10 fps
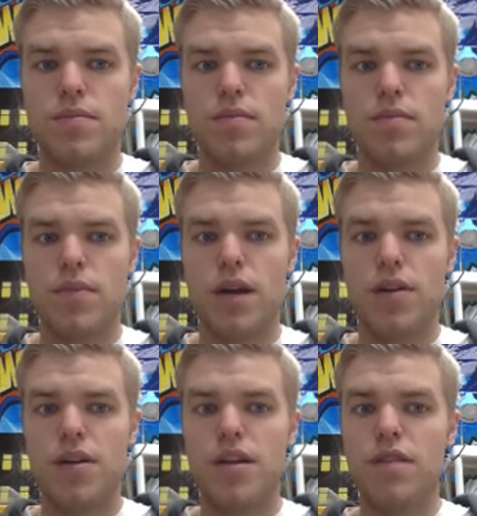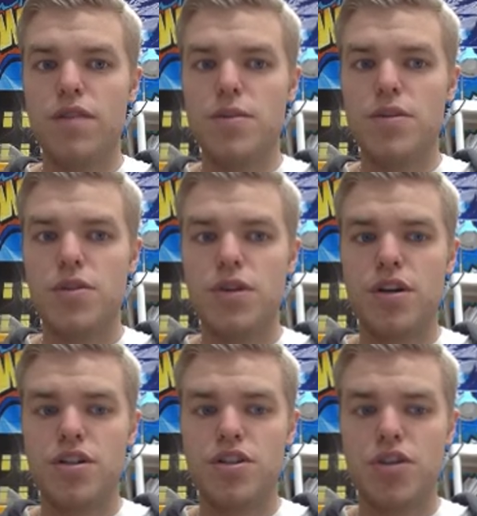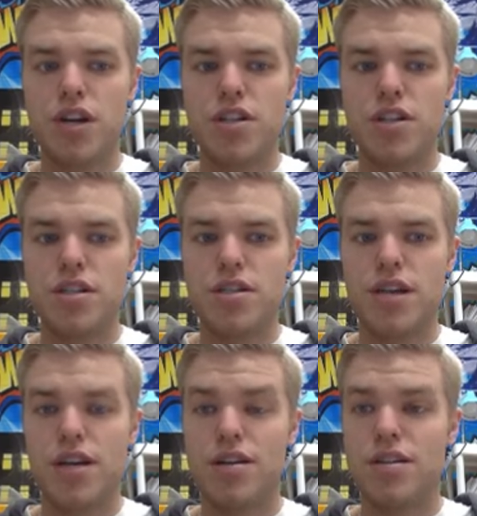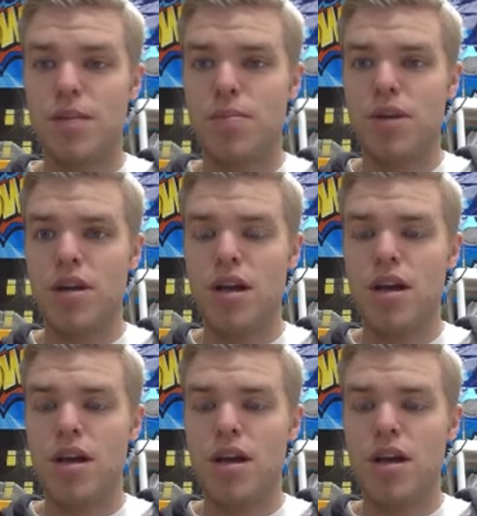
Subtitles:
Now, the difference between your instructions and your template,